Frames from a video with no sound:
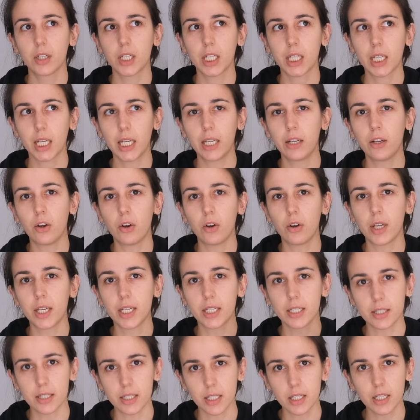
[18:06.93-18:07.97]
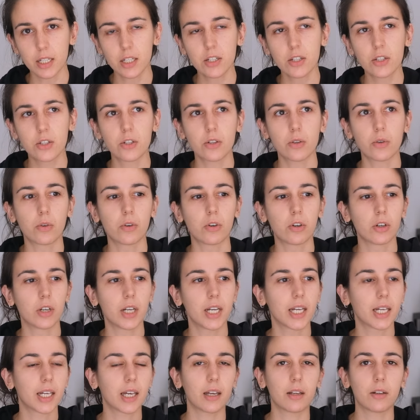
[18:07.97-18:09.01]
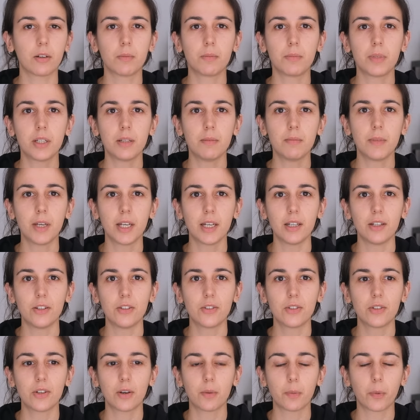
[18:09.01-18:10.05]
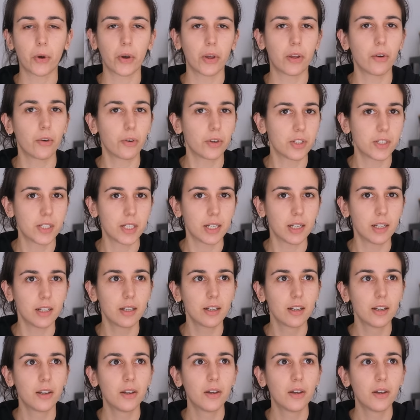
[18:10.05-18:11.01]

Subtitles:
cannot exist or it cannot be made a priority